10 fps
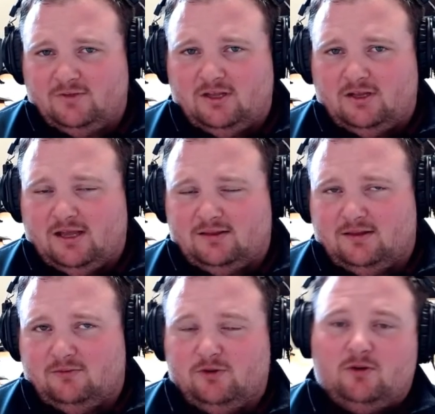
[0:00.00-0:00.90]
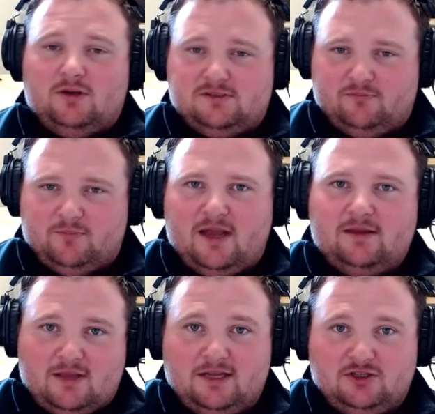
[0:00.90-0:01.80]
at the request of
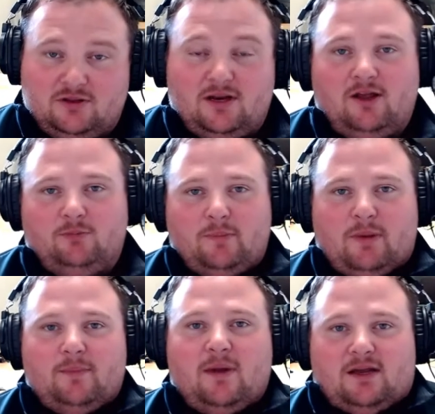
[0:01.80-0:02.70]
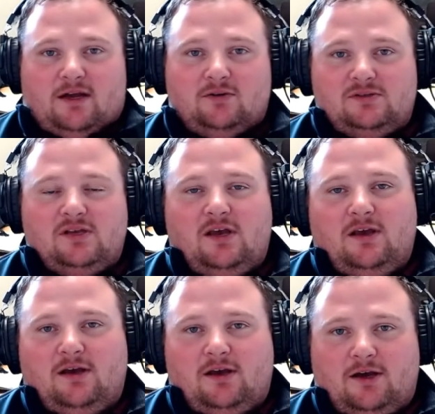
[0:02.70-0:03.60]
my agent that helped me buy my house.
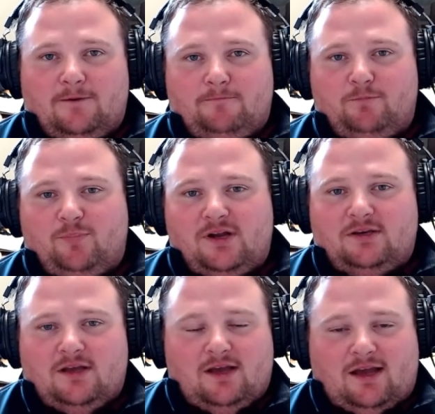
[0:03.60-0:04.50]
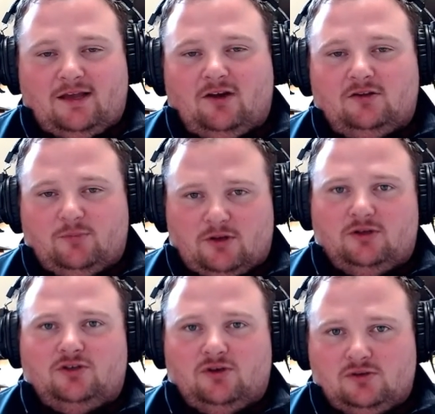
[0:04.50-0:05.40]
But I
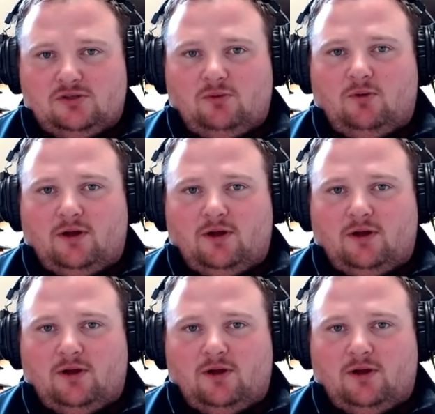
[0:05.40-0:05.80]
ultimately chose the one